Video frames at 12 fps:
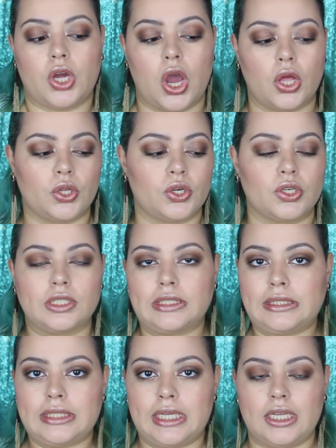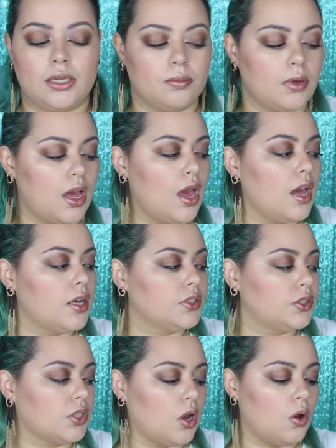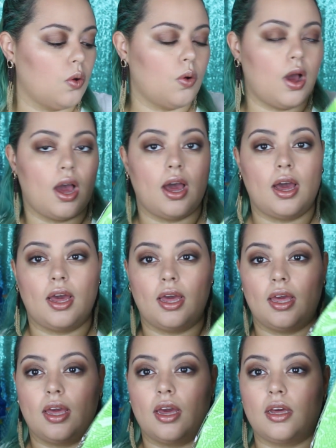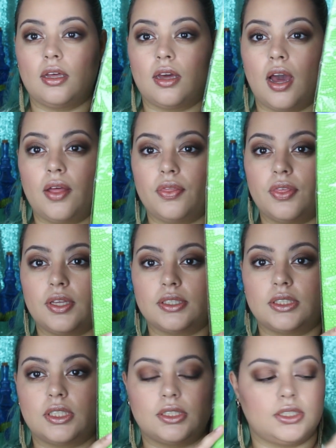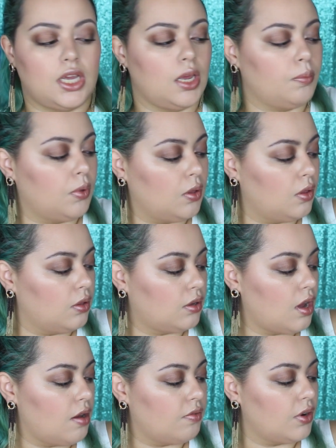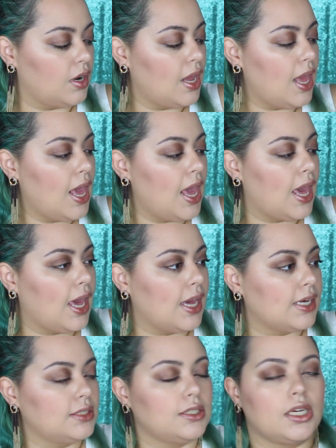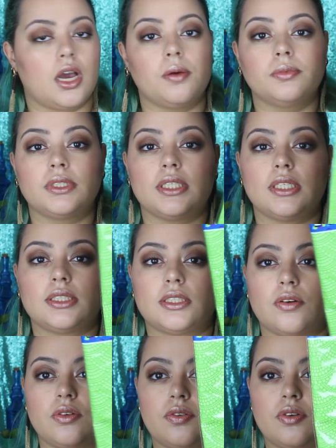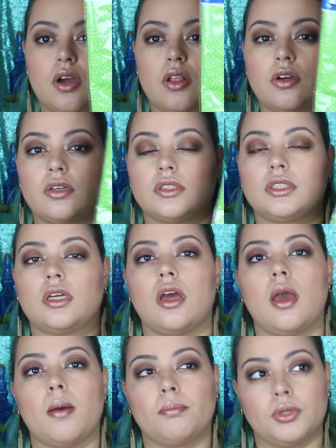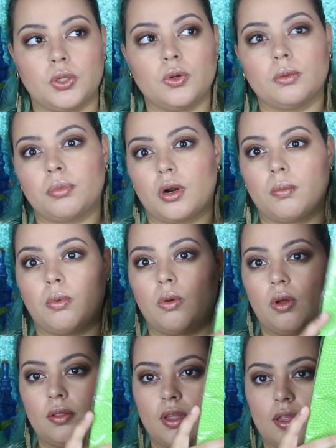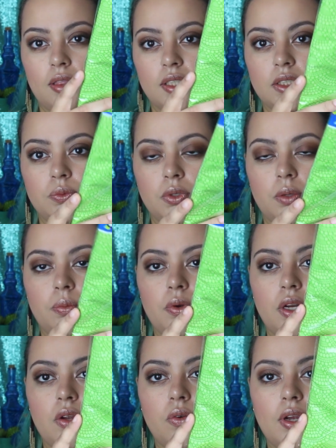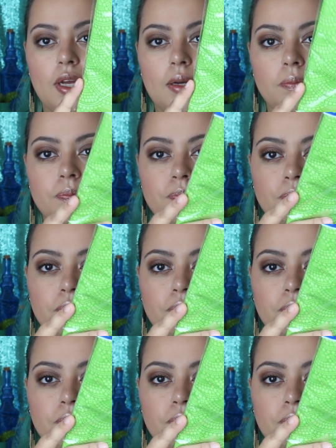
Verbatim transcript: color scheme. So I got this table cover, and it comes in several different colors, blue and purple, and then this really pretty green.